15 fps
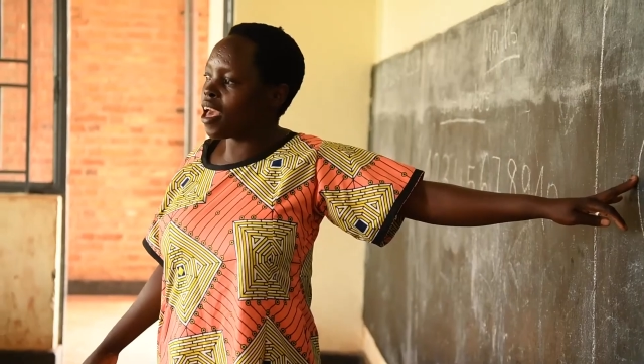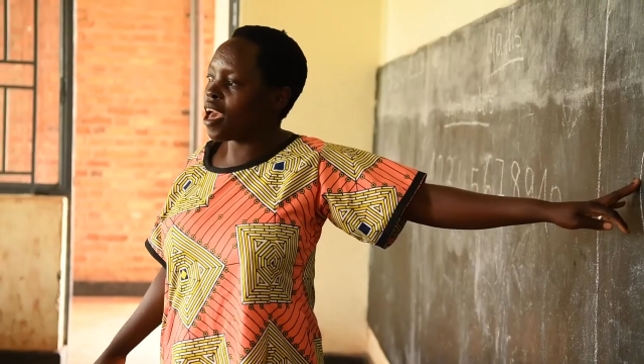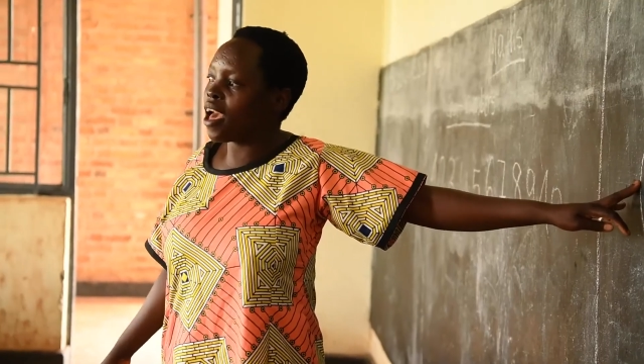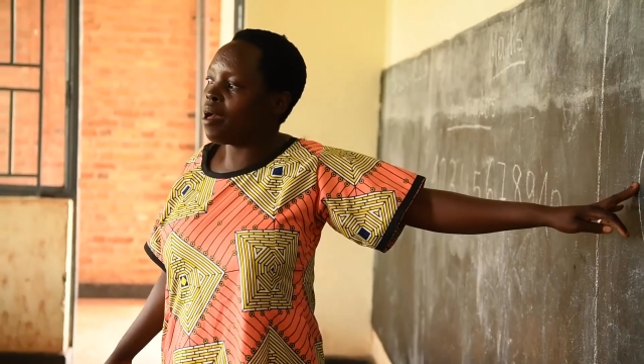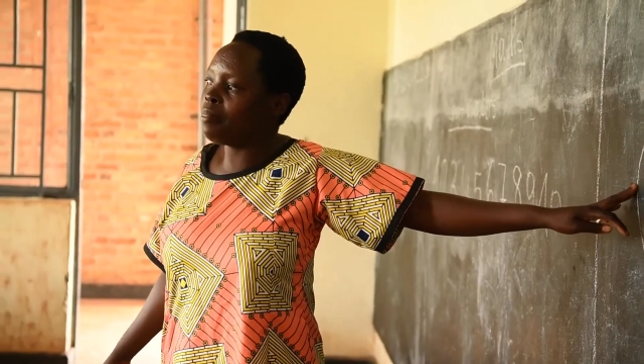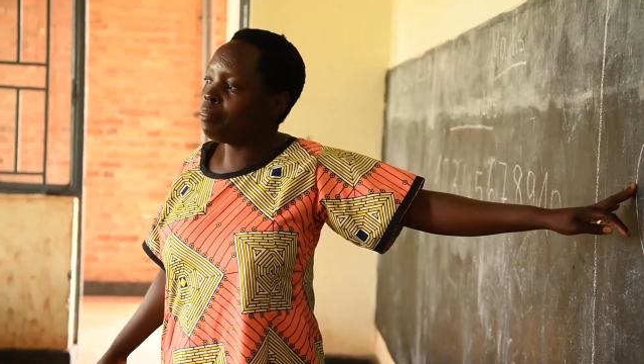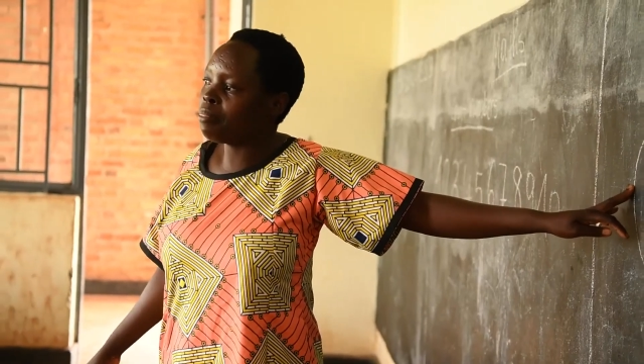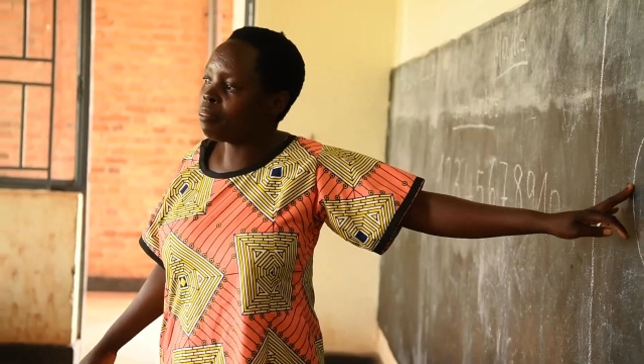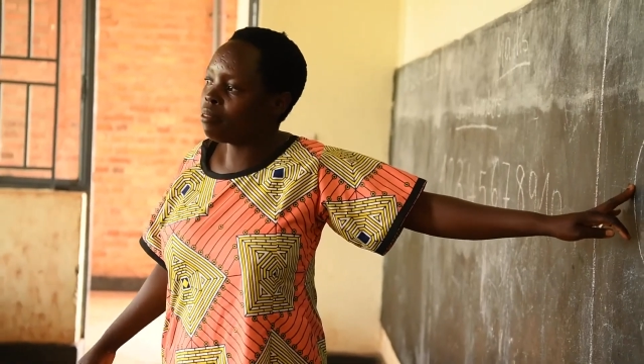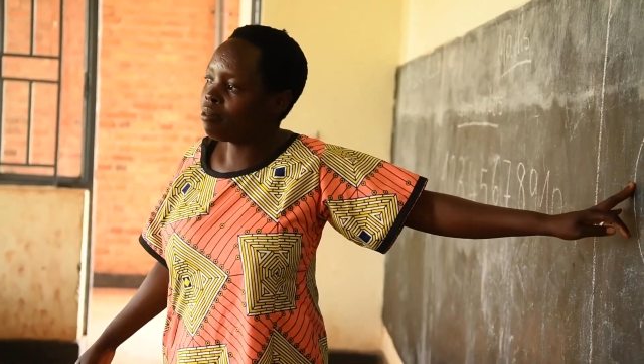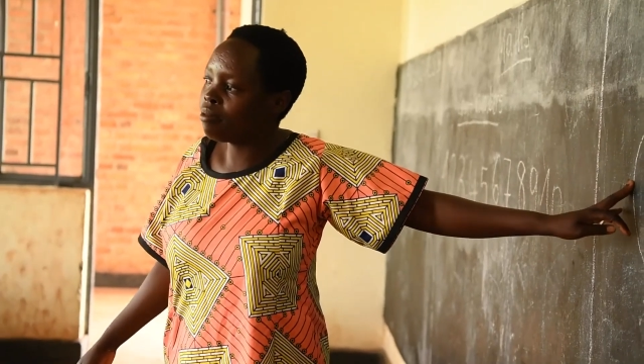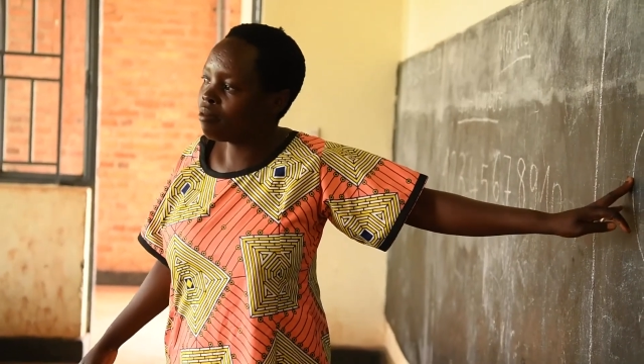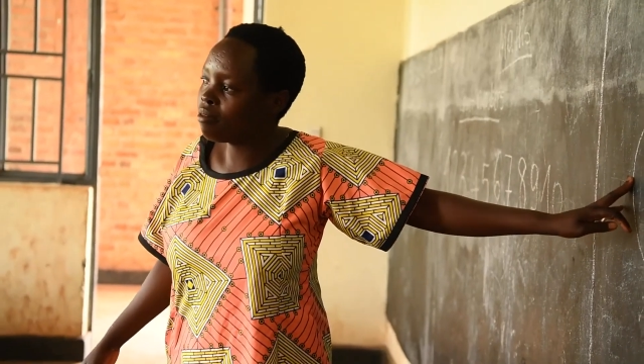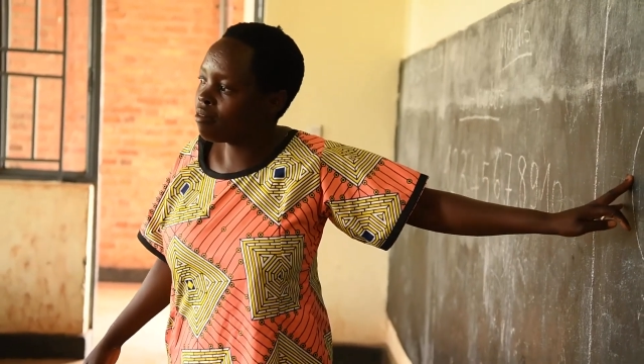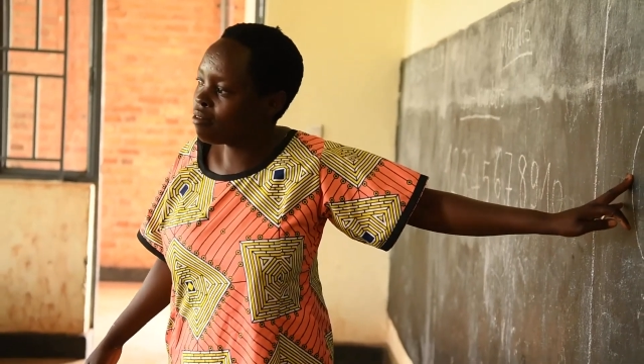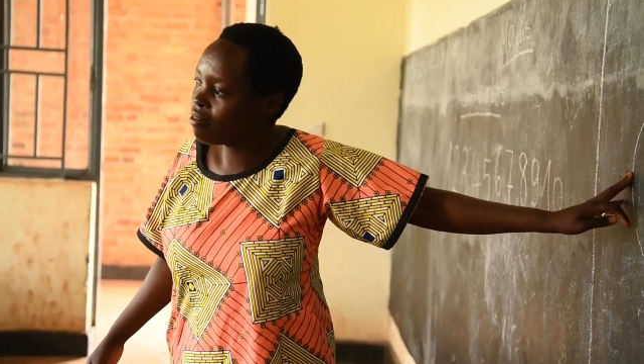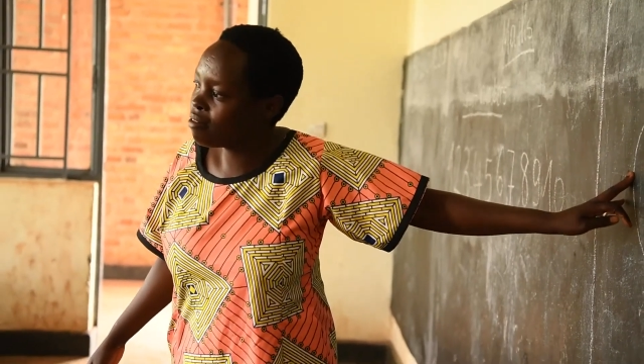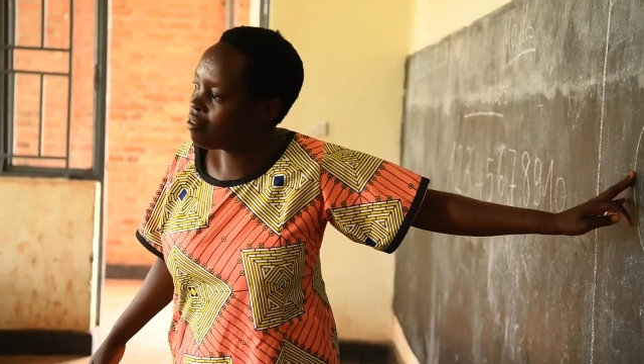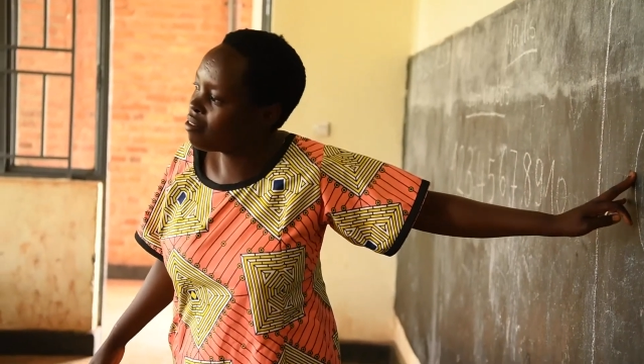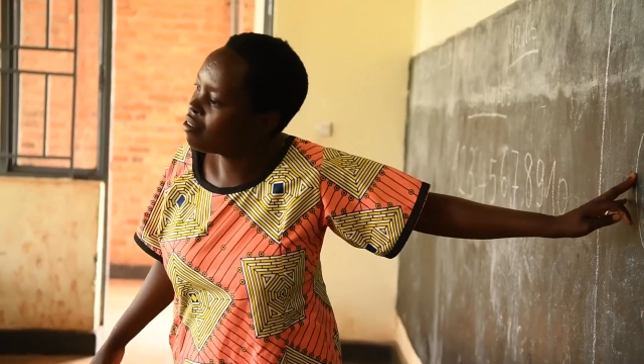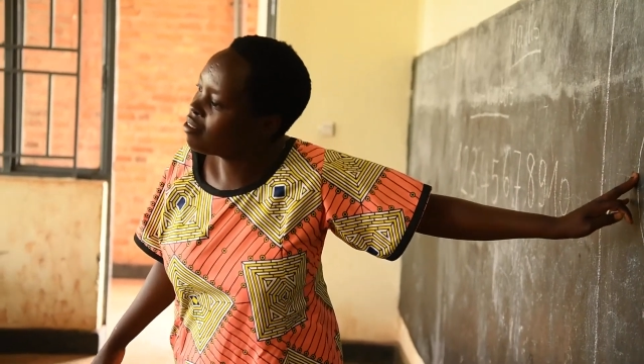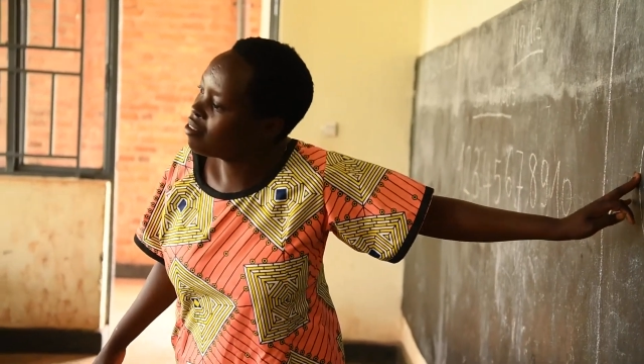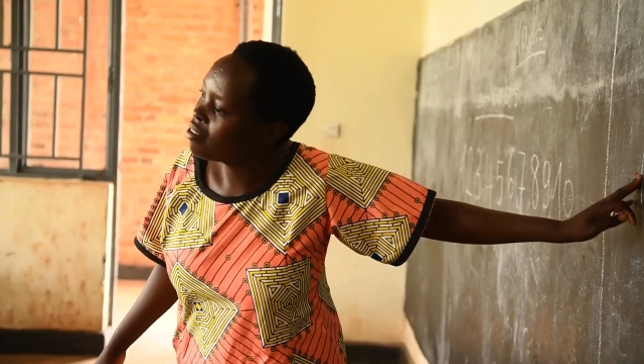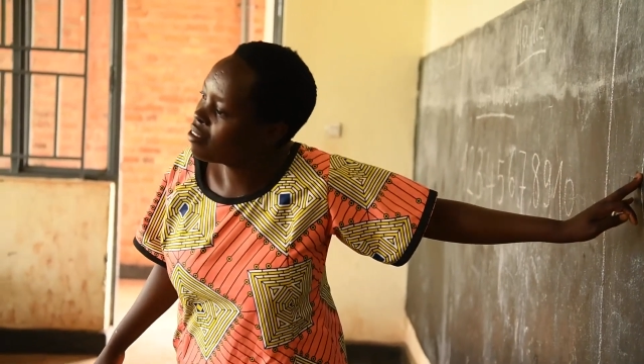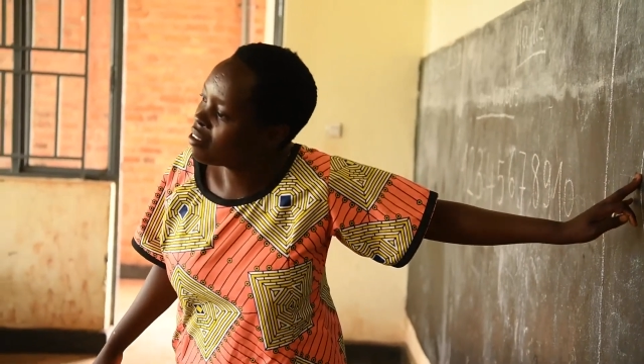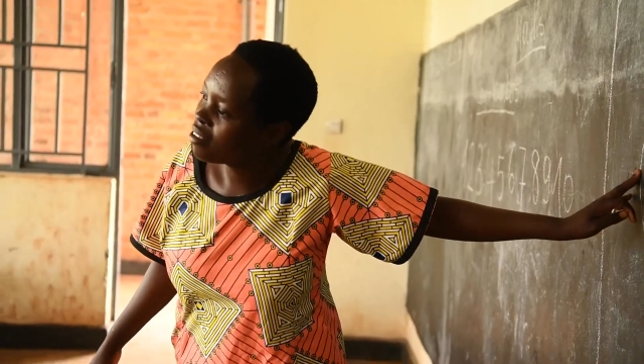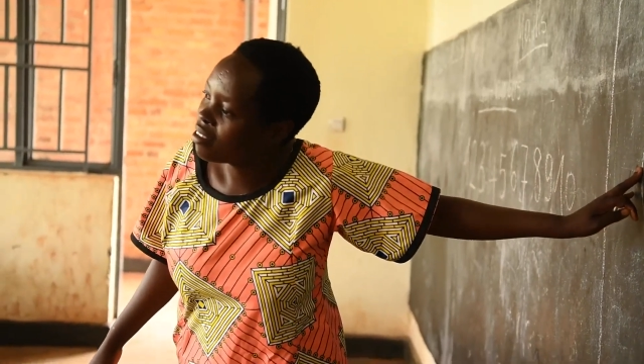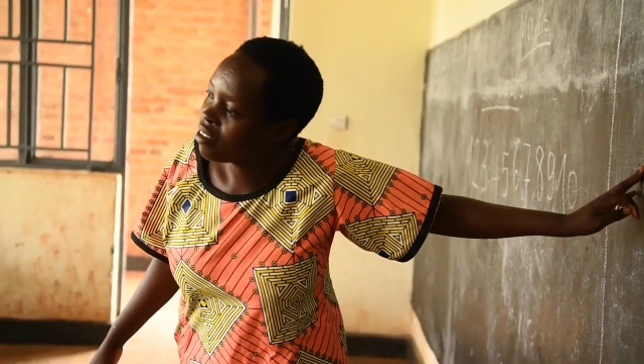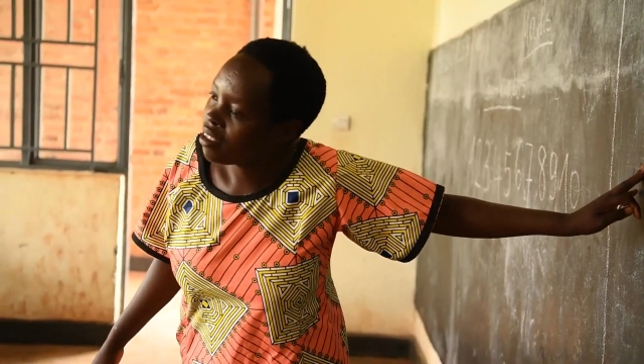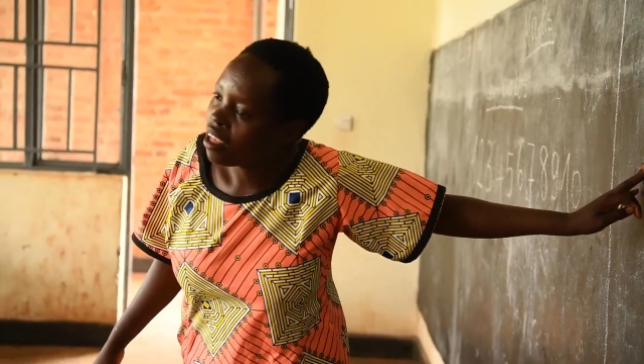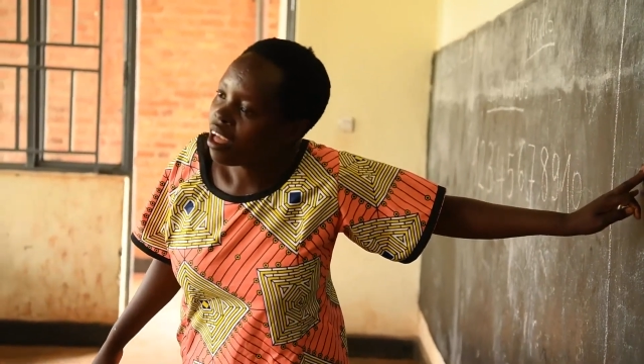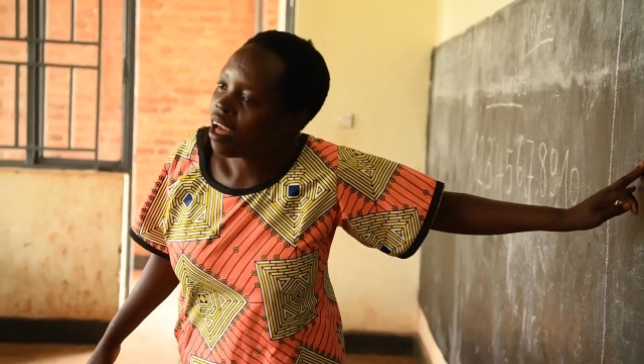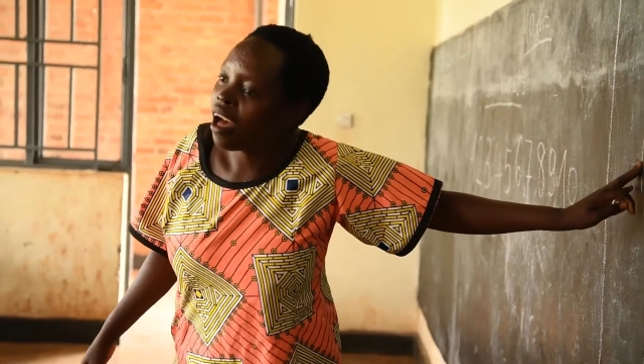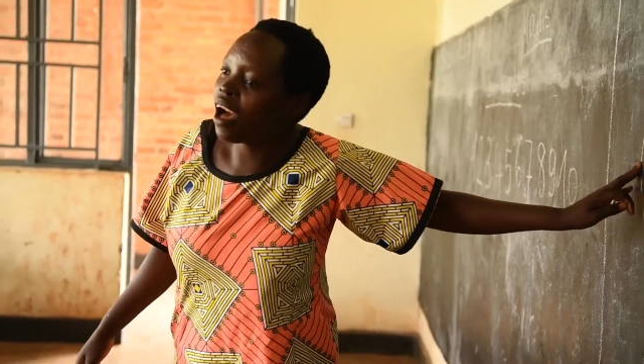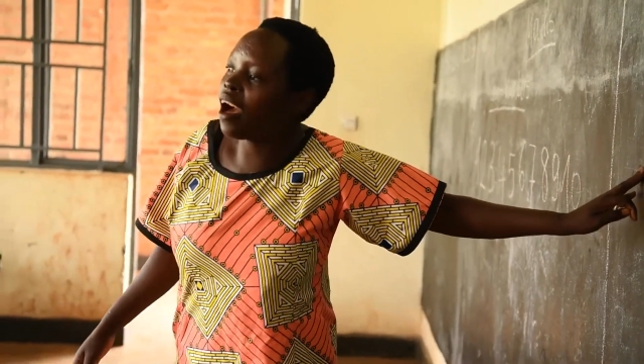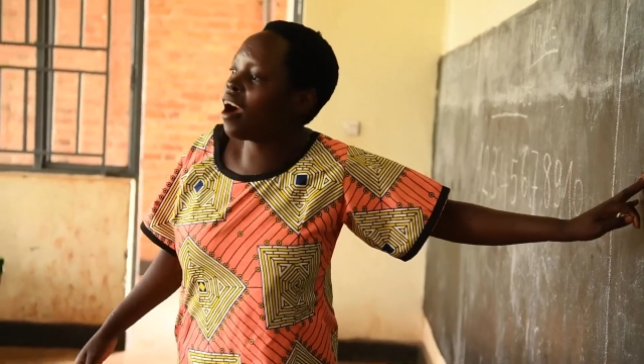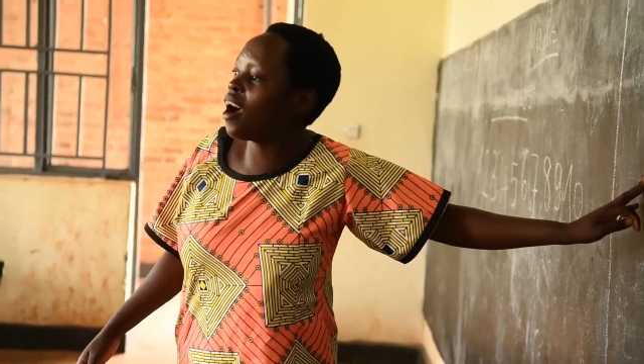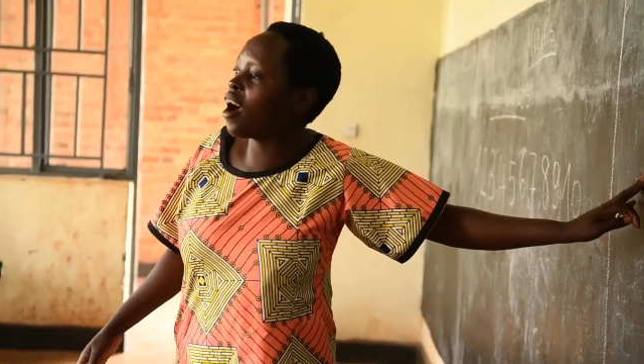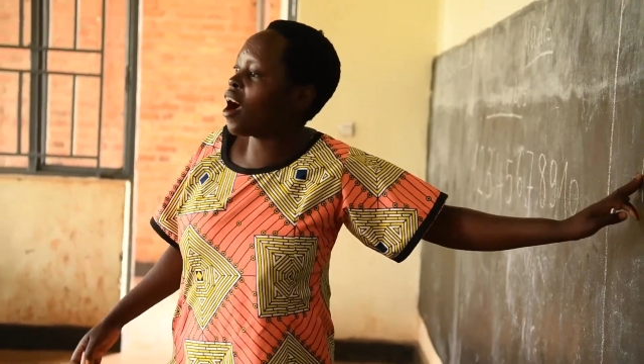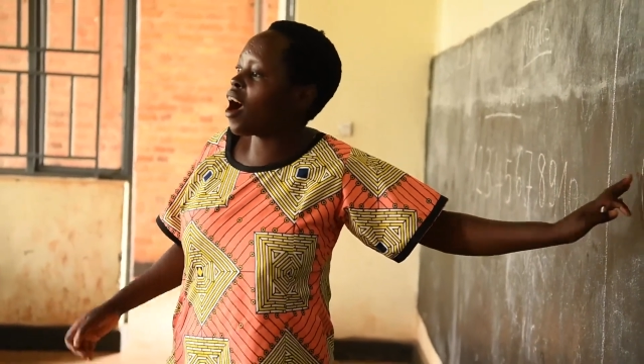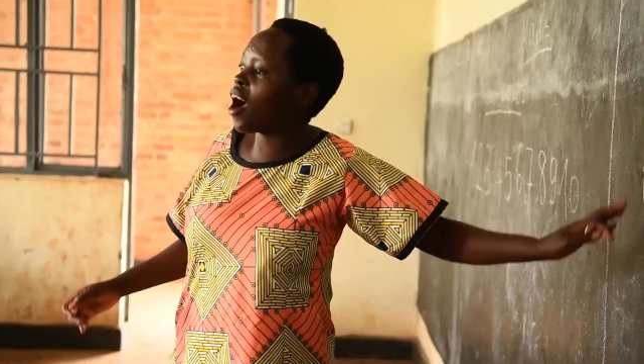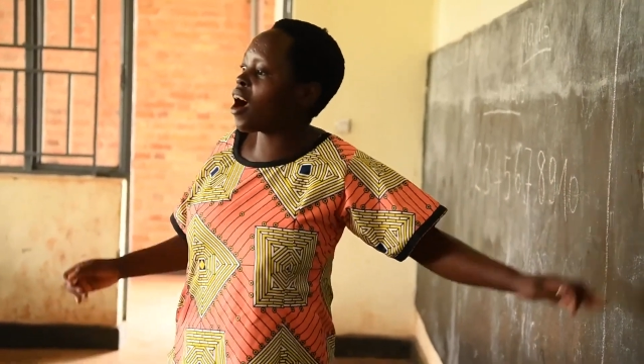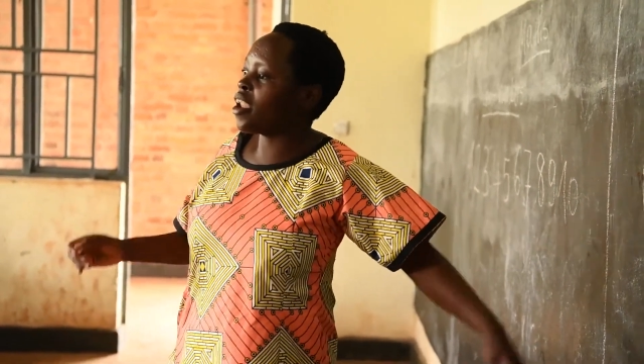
Now ECD is Early Childhood Development,